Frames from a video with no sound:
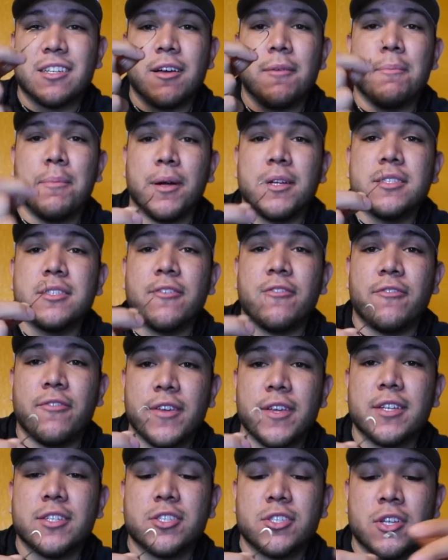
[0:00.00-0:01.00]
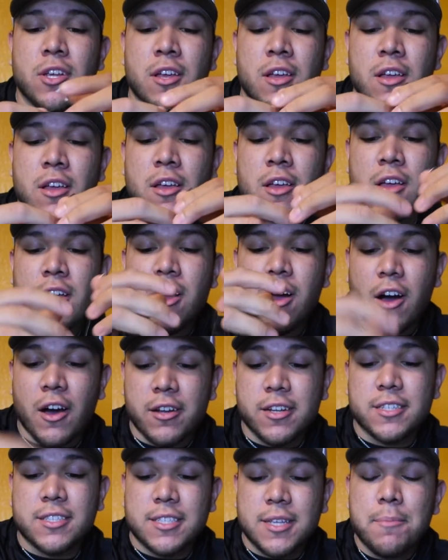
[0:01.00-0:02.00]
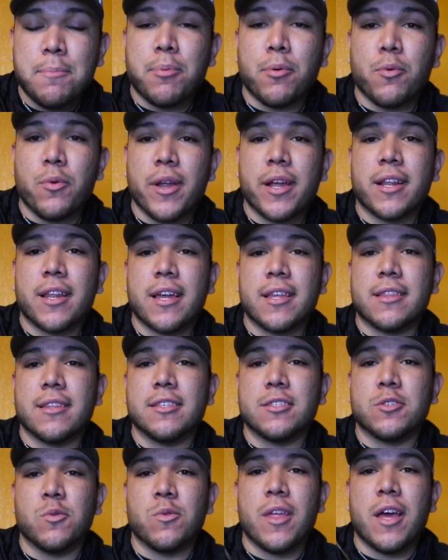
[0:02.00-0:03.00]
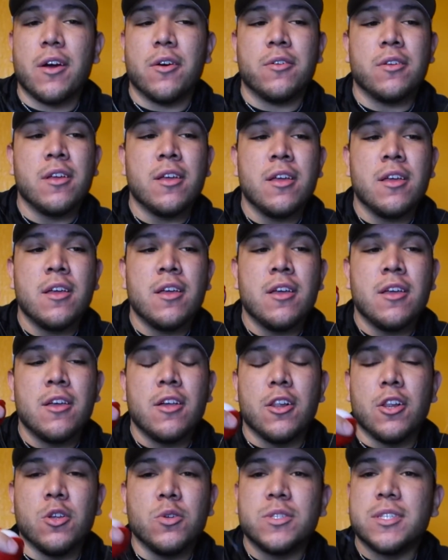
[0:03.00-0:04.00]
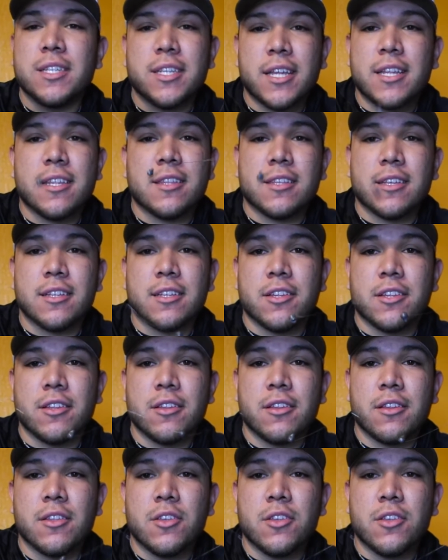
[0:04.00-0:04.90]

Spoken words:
a bunch of fish on a simple rig like this without losing anything.